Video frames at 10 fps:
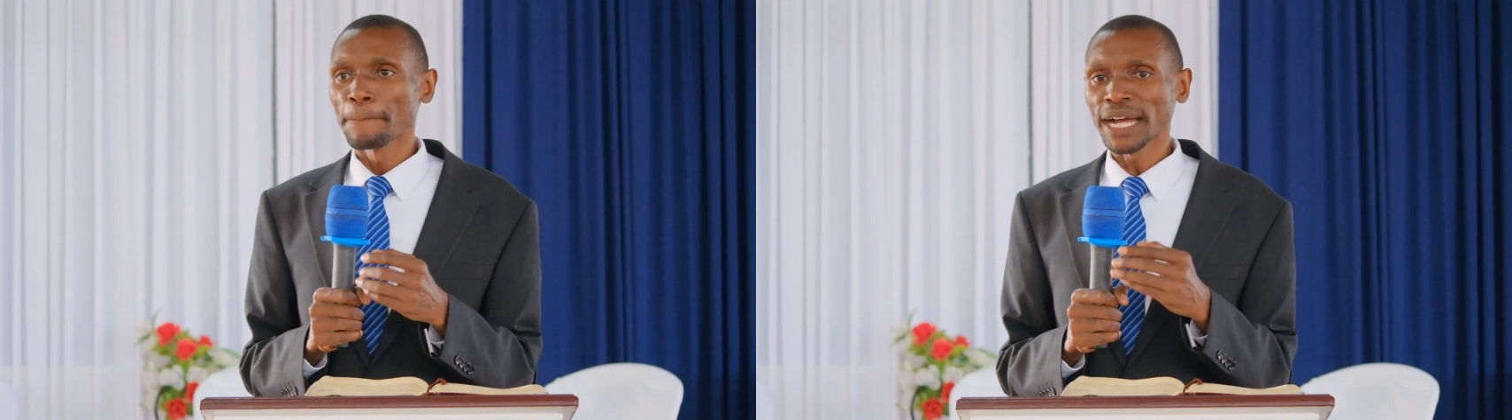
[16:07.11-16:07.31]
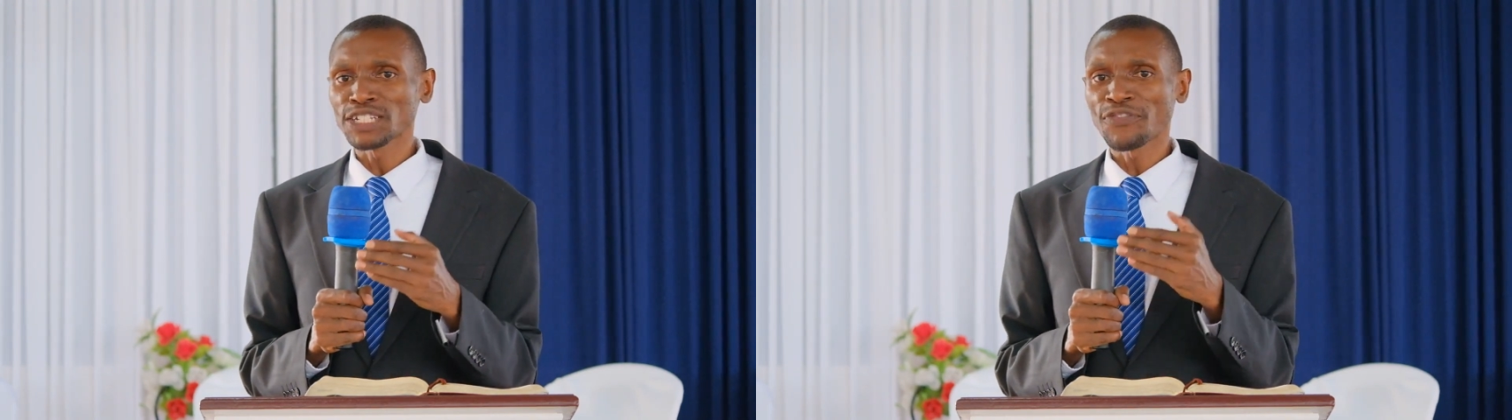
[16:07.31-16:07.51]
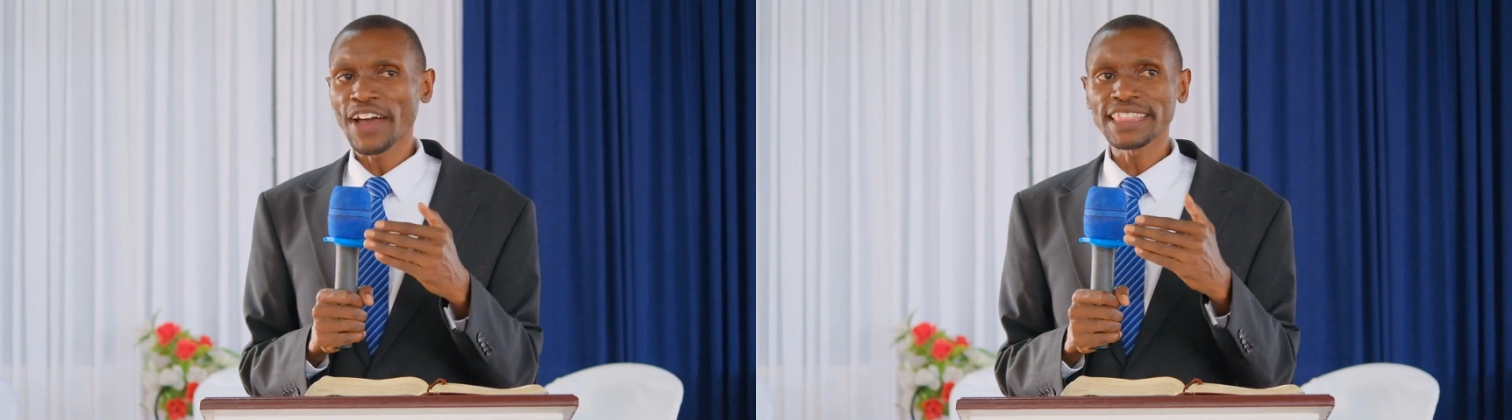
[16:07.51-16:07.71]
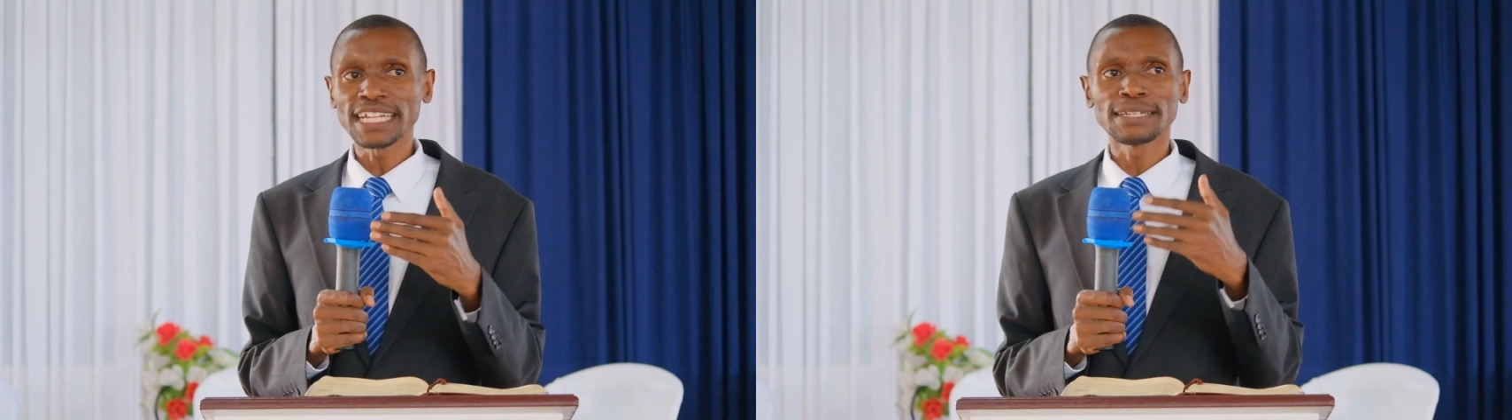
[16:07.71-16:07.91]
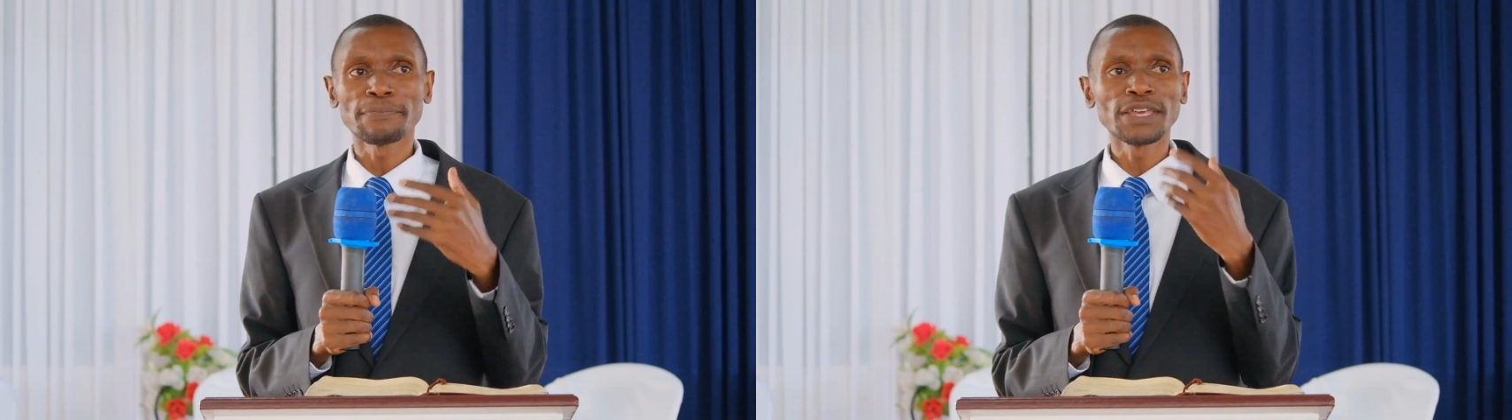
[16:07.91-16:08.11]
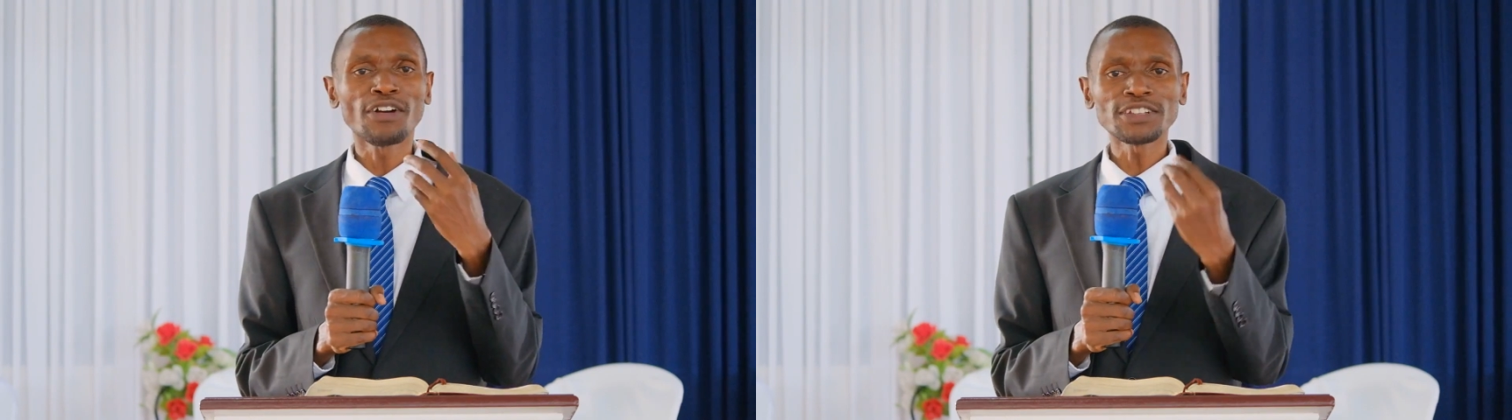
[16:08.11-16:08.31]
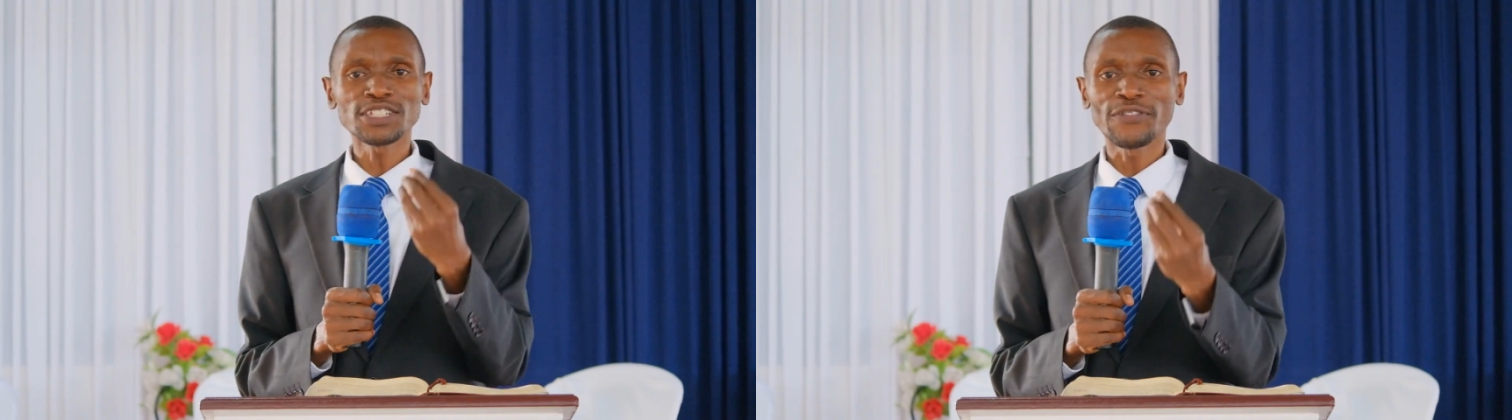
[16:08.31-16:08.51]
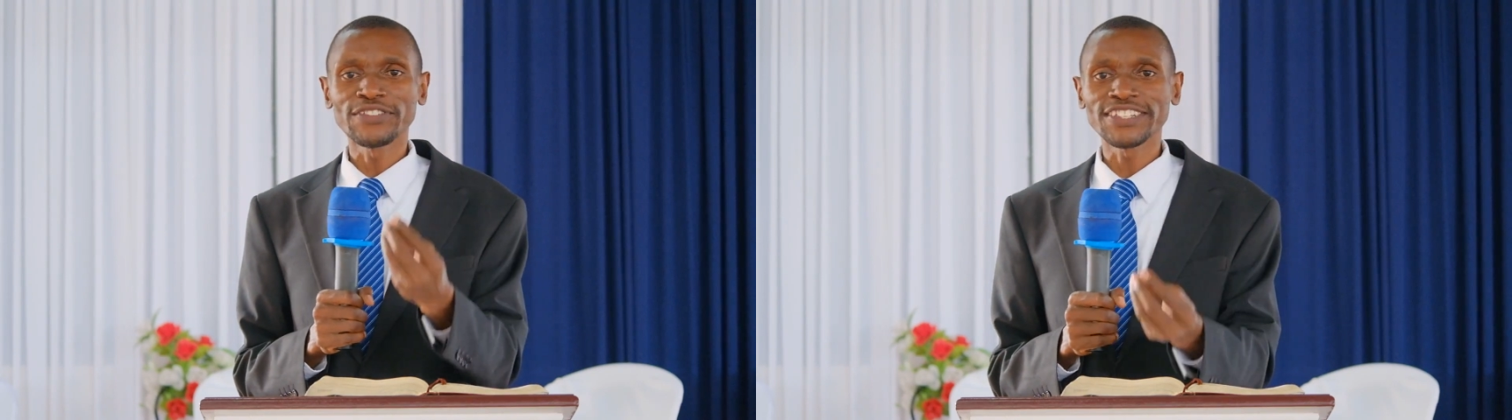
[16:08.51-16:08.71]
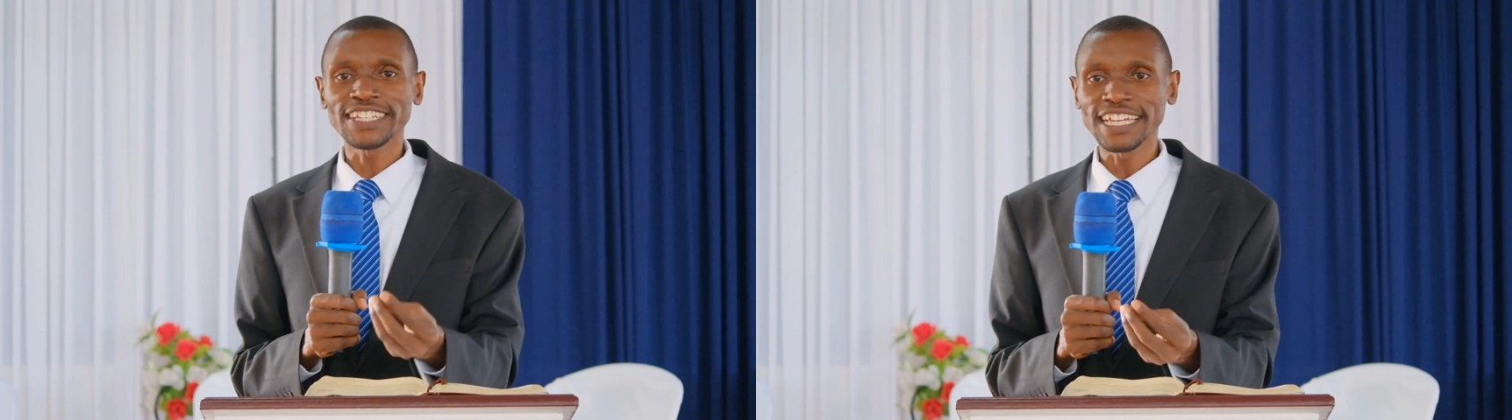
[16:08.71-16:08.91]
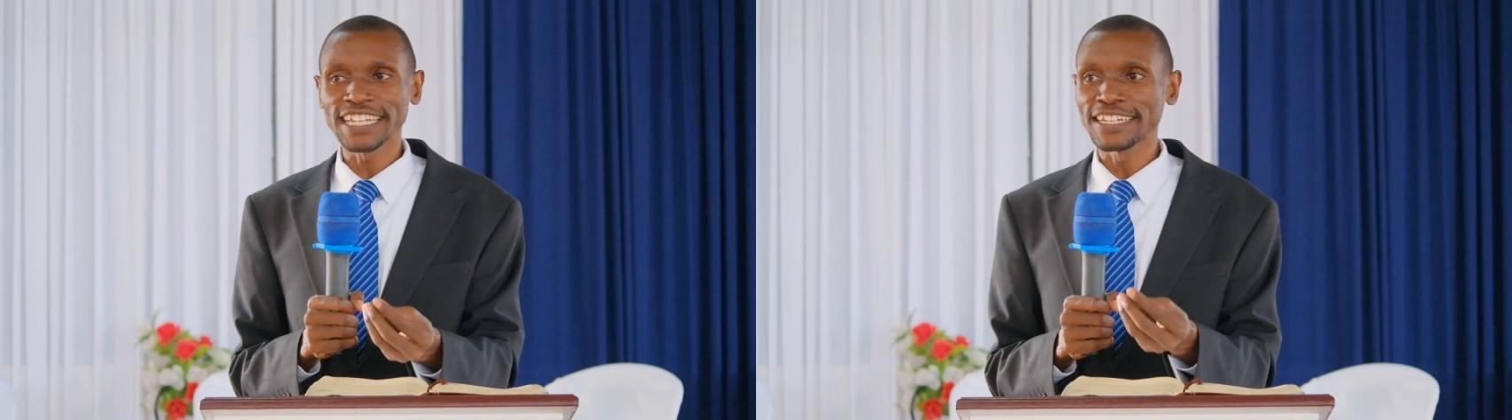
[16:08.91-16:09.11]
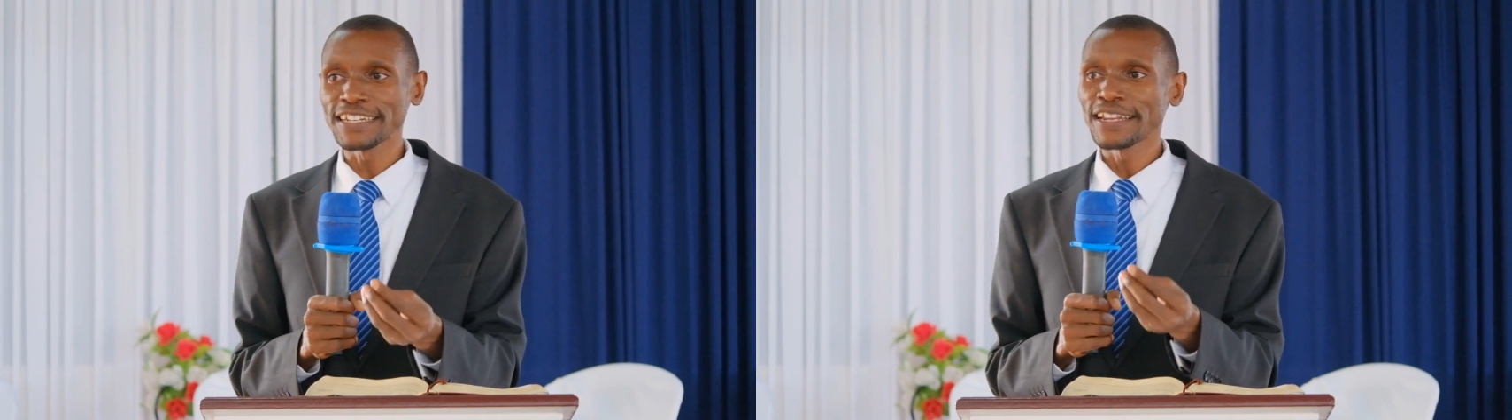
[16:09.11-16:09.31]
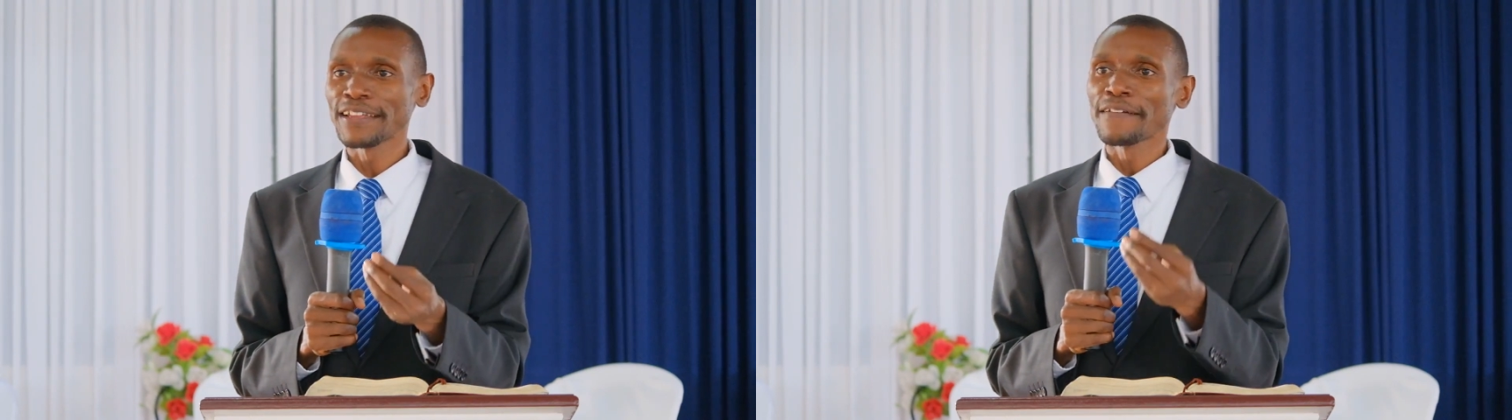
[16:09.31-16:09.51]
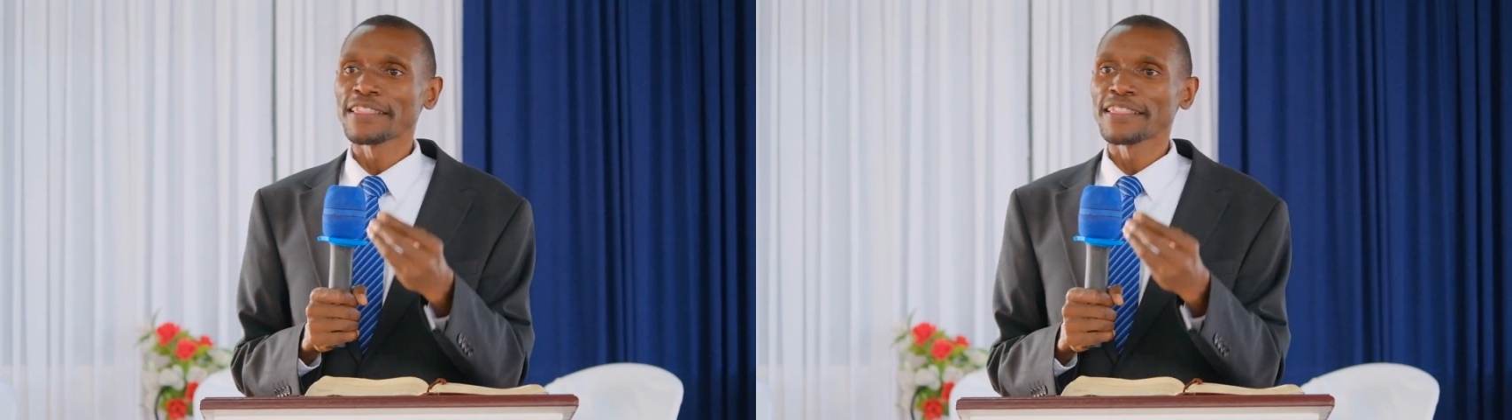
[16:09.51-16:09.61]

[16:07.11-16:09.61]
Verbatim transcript: But you find that because of sin,